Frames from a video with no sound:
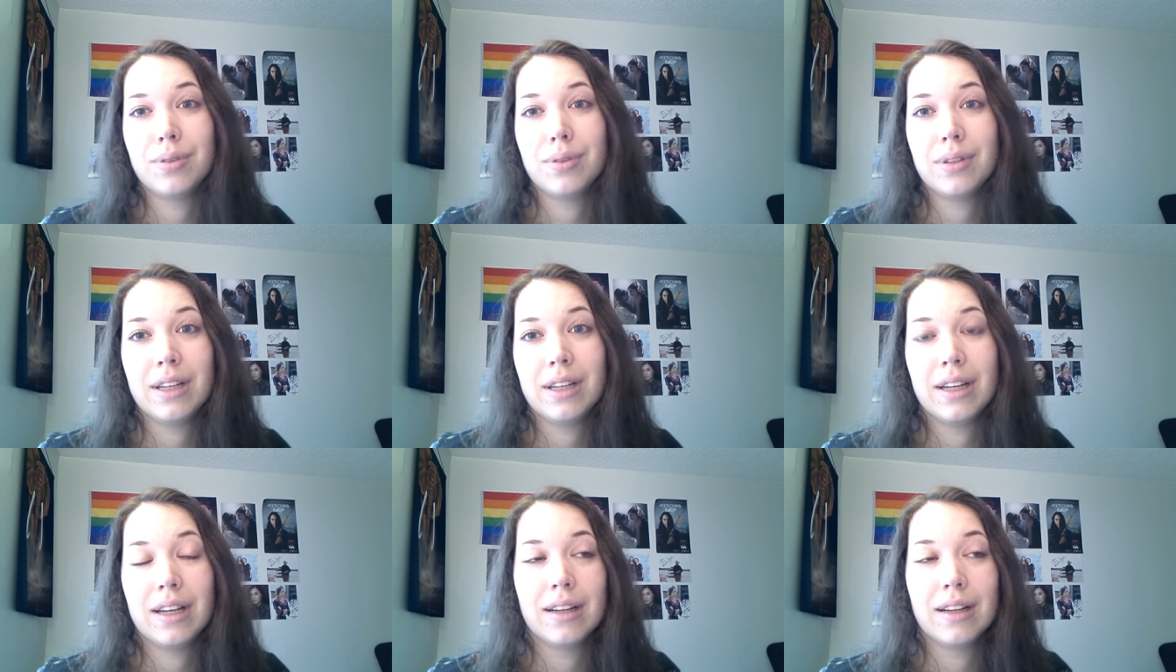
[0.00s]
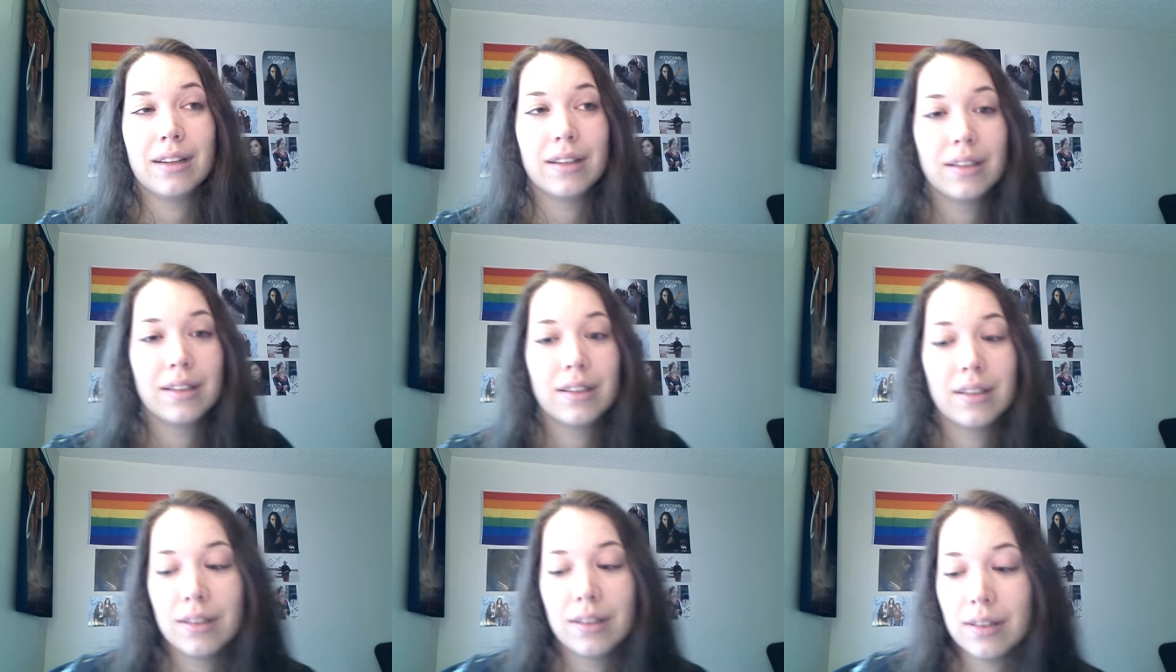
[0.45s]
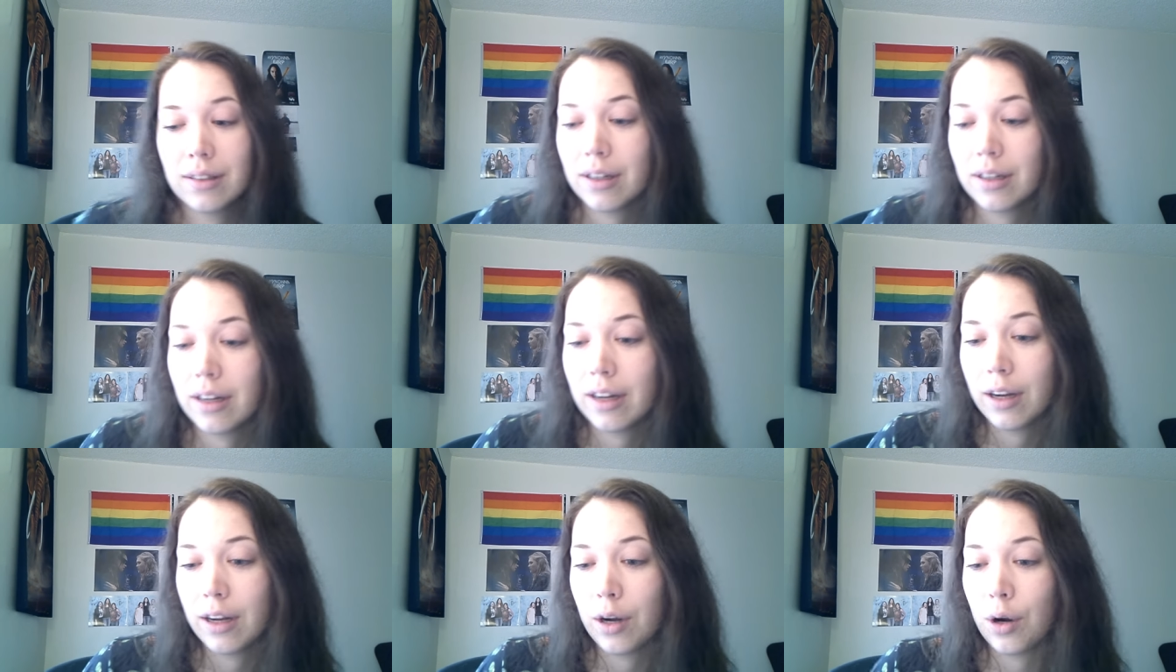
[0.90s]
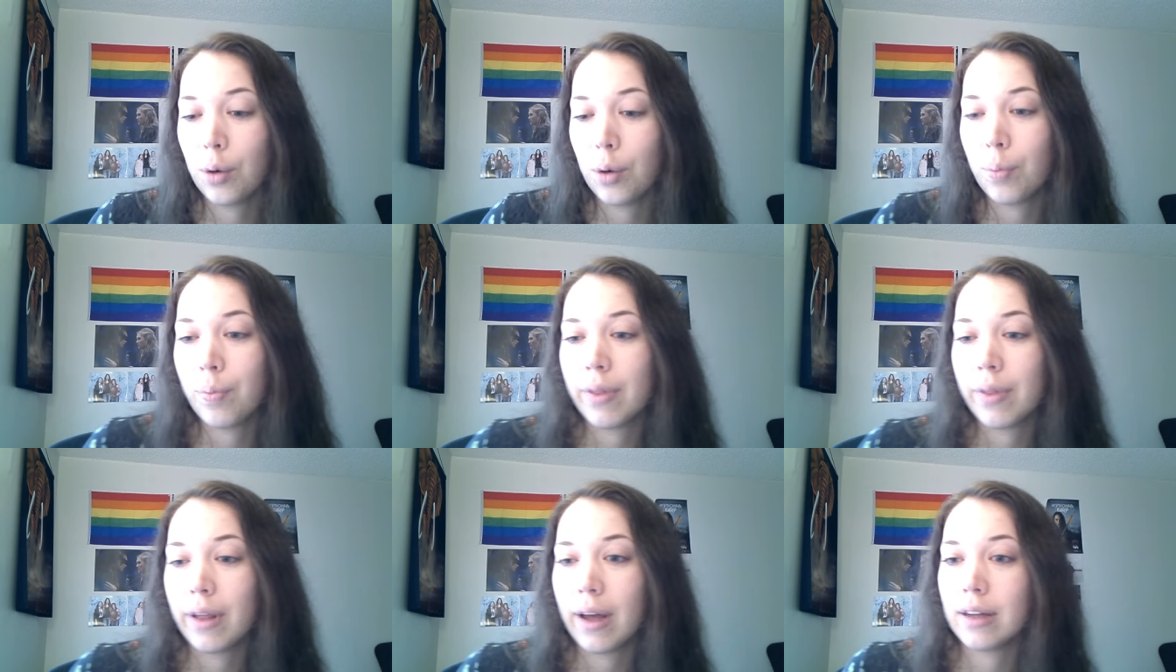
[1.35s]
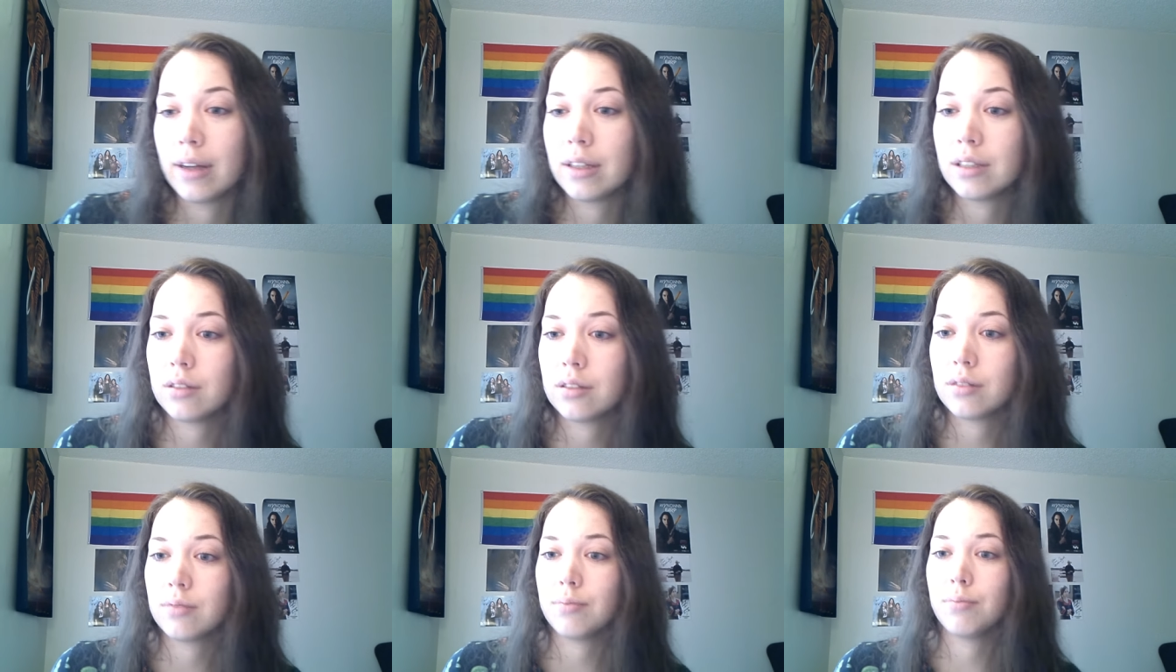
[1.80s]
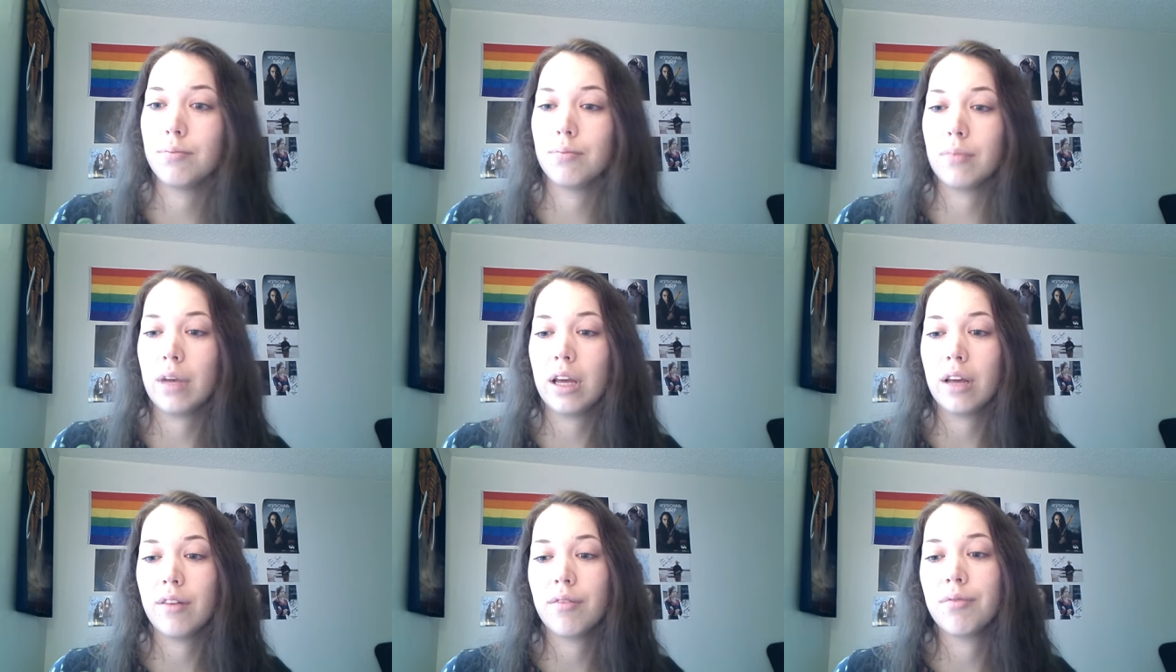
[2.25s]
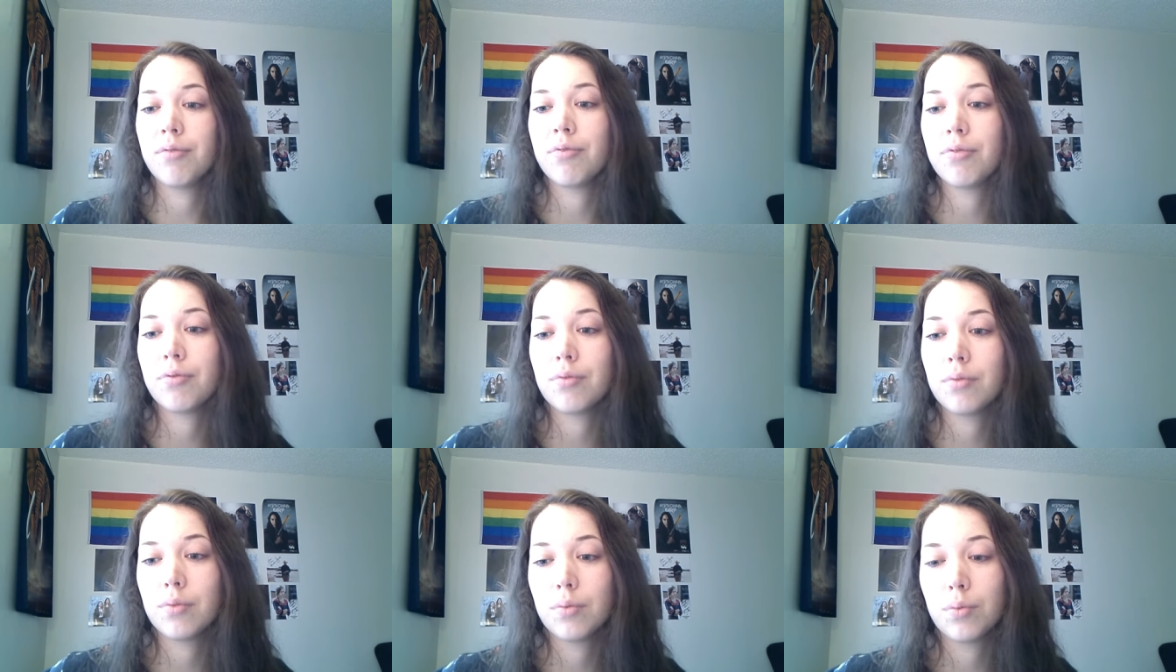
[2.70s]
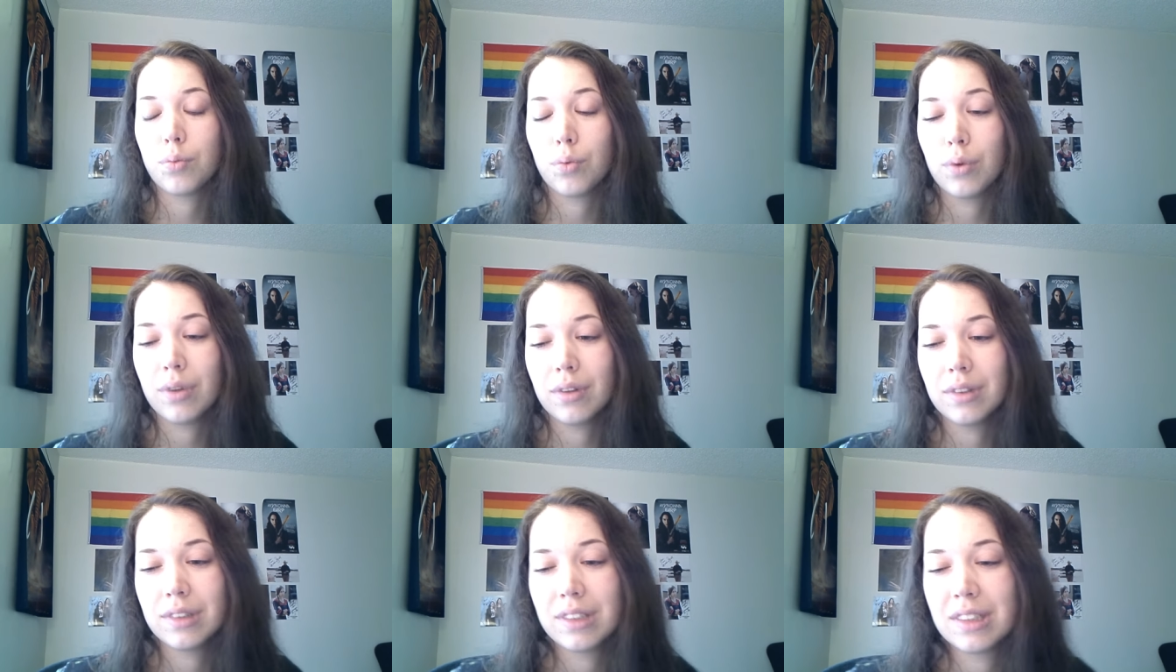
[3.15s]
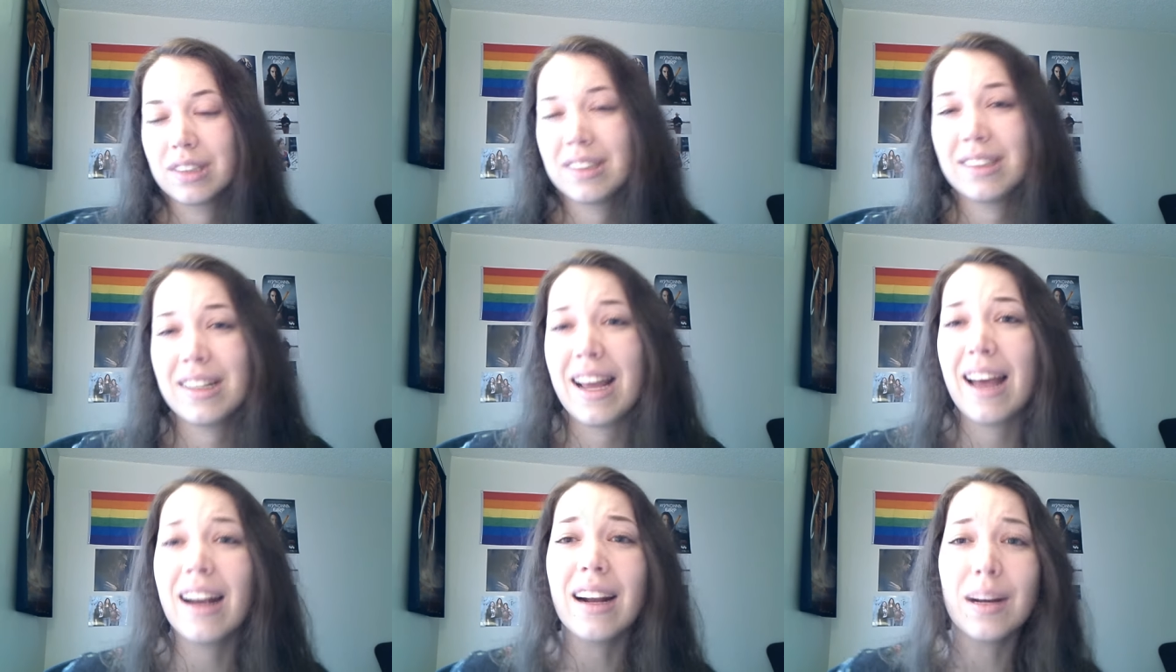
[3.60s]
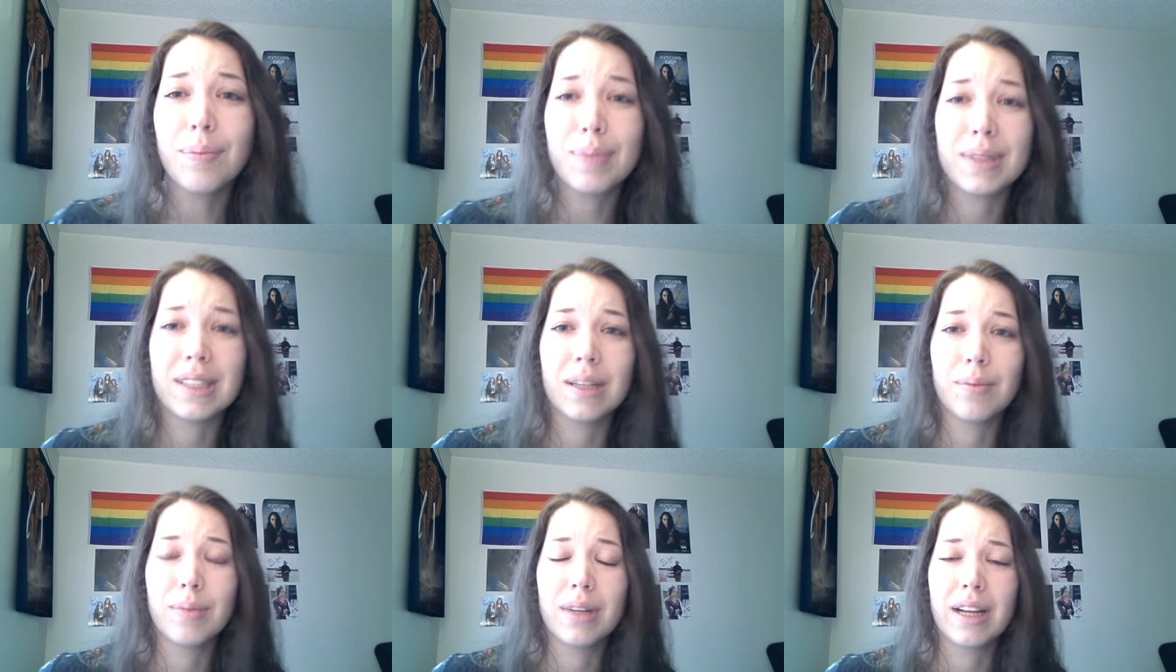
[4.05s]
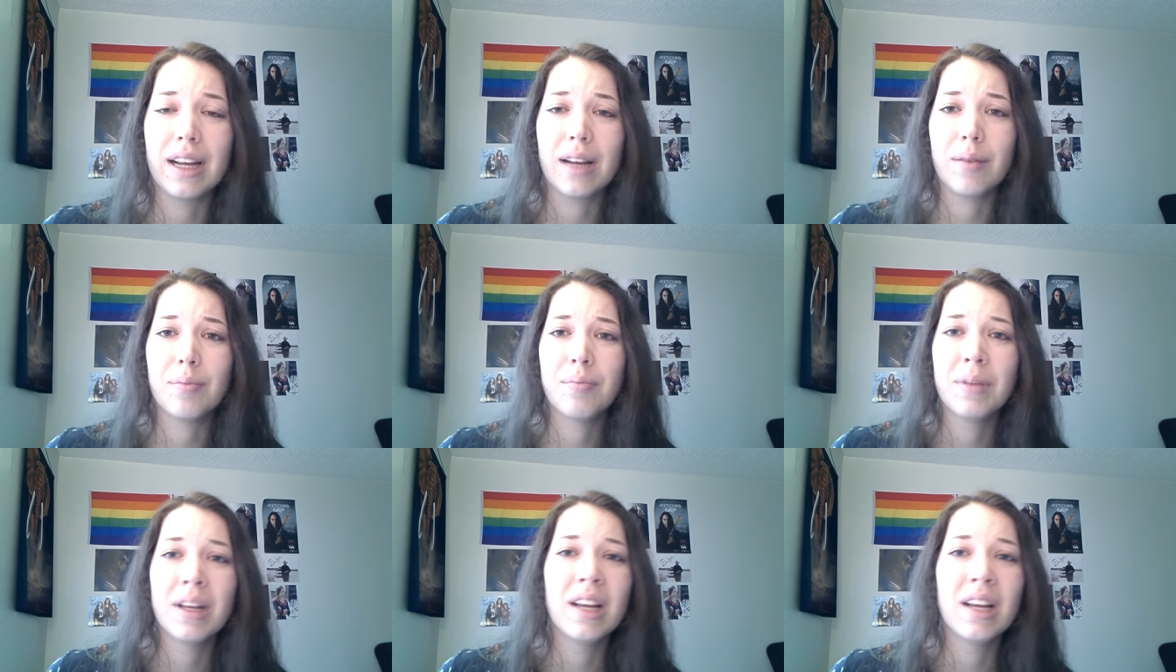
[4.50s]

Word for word: and I hope that Maeve will stand up someday.